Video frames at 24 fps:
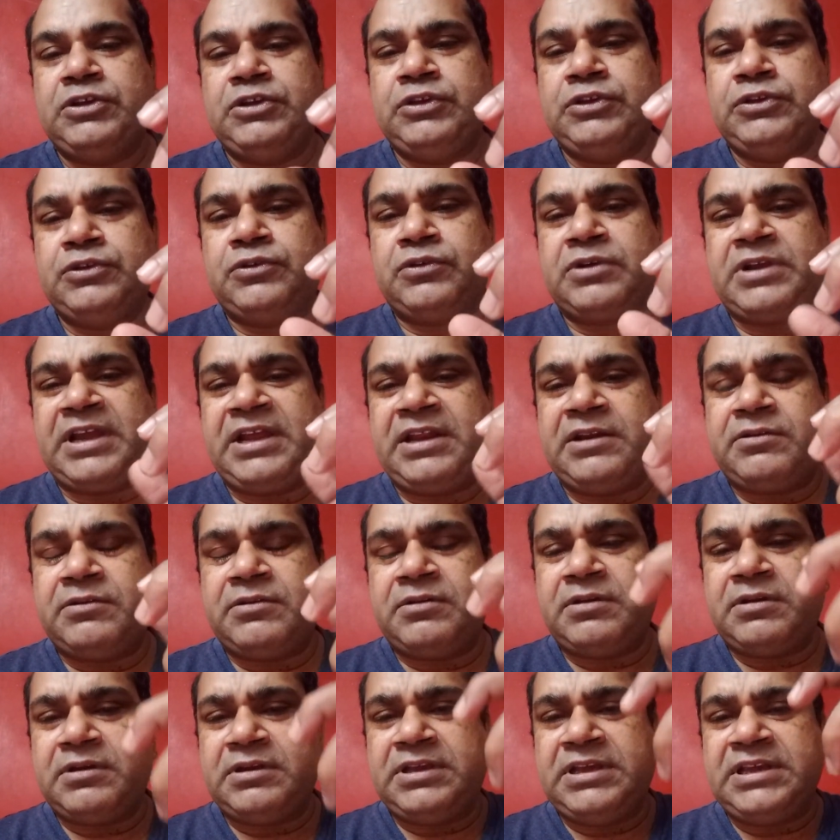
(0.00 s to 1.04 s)
You can
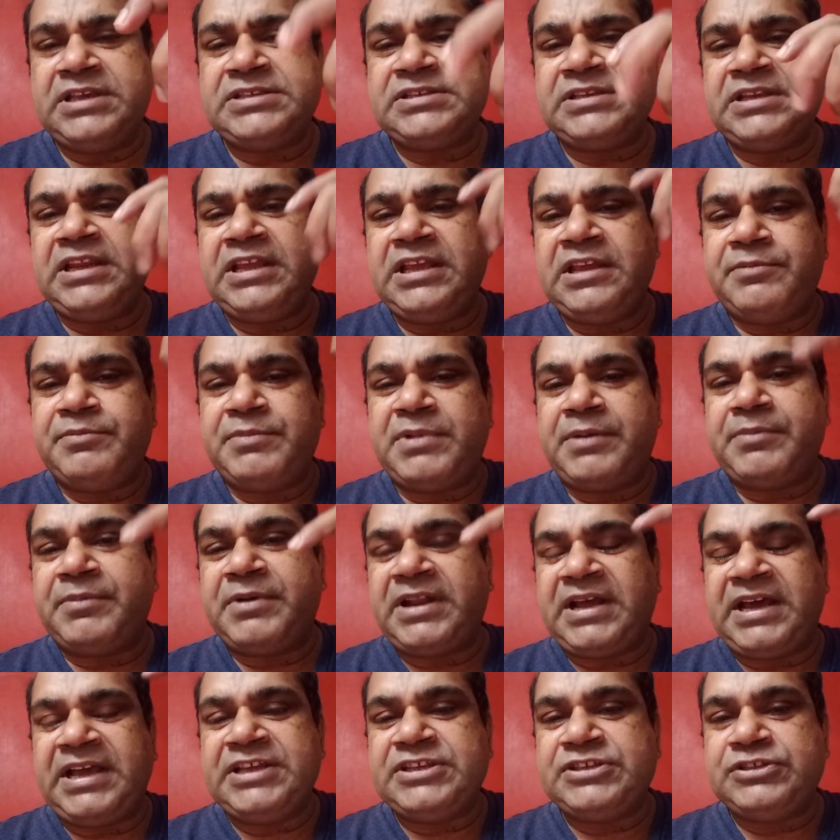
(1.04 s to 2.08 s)
easily
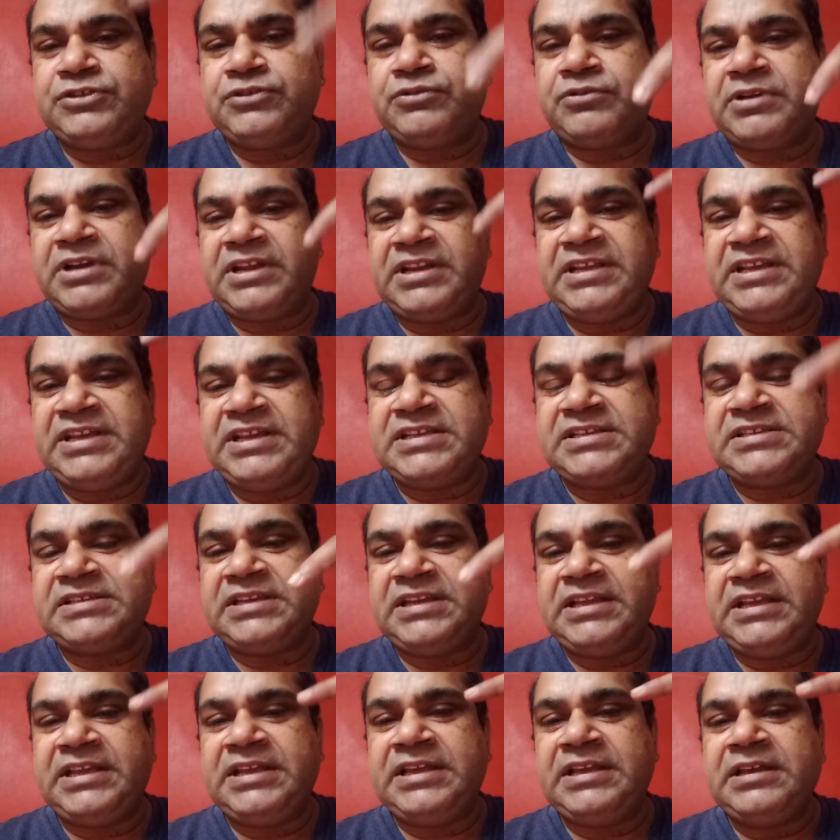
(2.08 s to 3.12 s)
memorize, you can
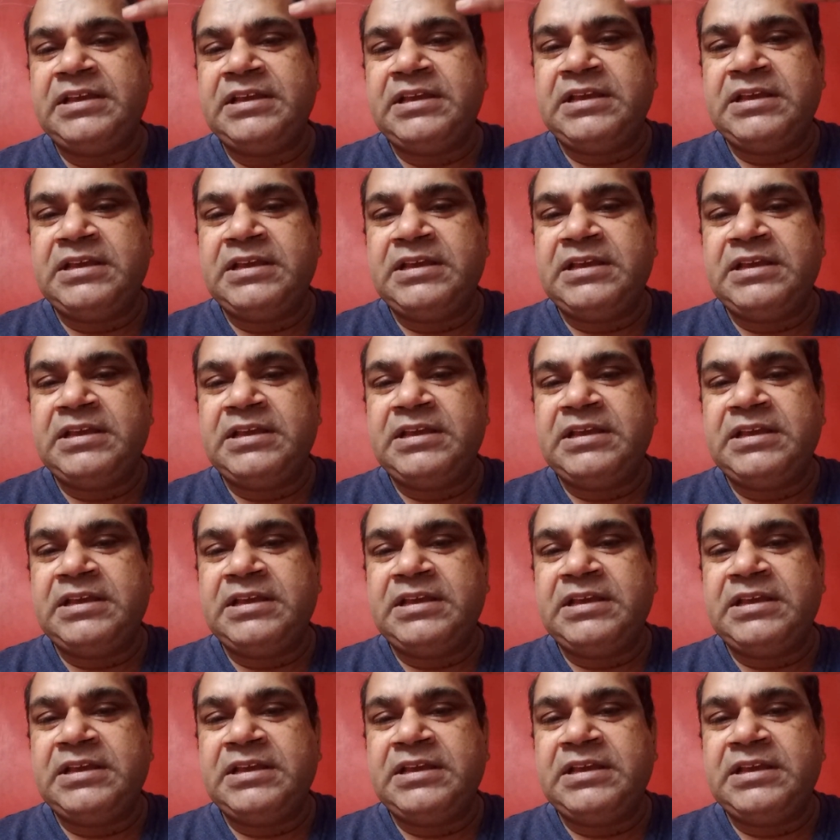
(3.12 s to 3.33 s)
easily